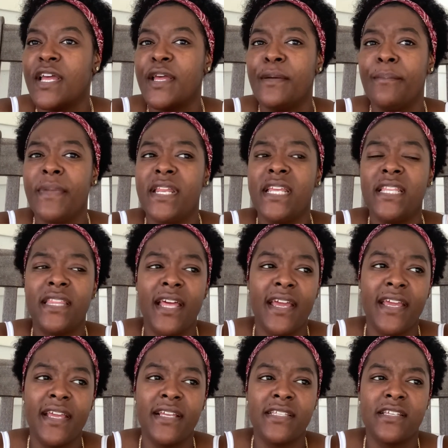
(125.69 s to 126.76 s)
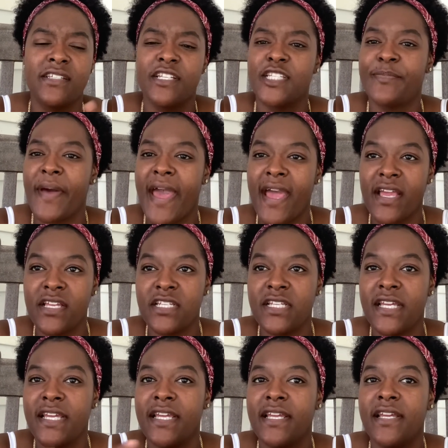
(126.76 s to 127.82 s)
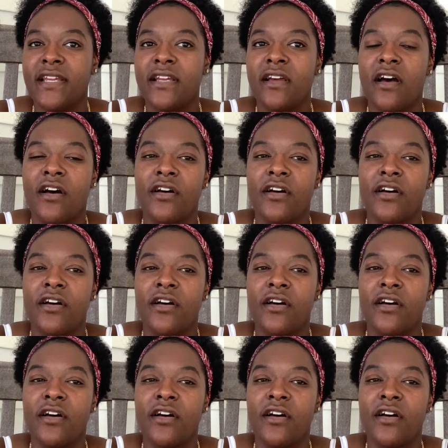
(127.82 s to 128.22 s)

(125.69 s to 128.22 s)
many things such as packaging,